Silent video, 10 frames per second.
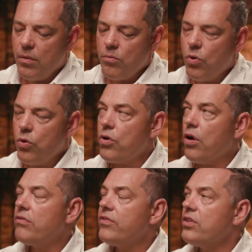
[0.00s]
More
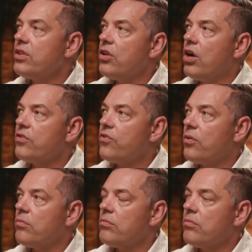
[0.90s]
often than not,
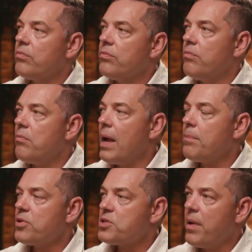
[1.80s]
from my
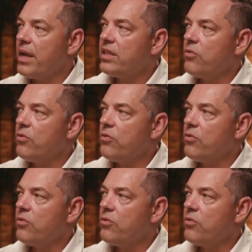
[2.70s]
perspective,